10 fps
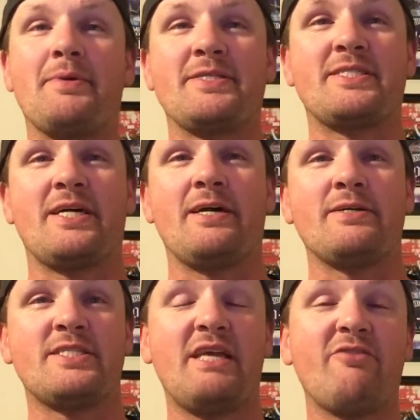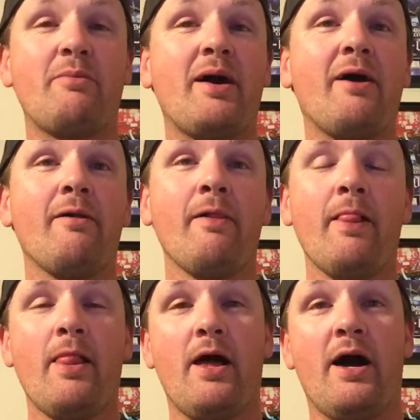But uh, Stephen Amell
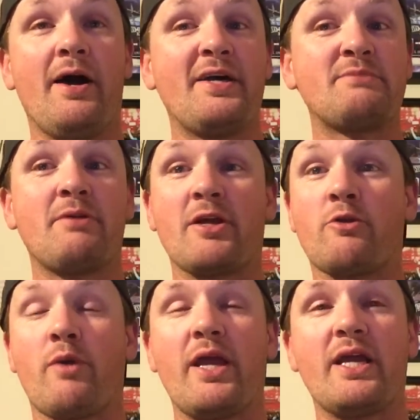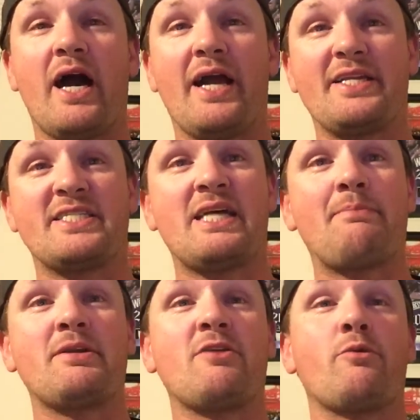uh, has been a great guy to
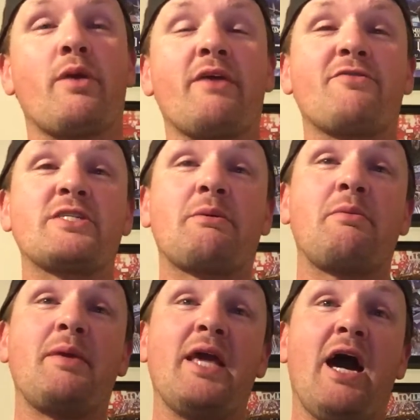step into the ring for WWE.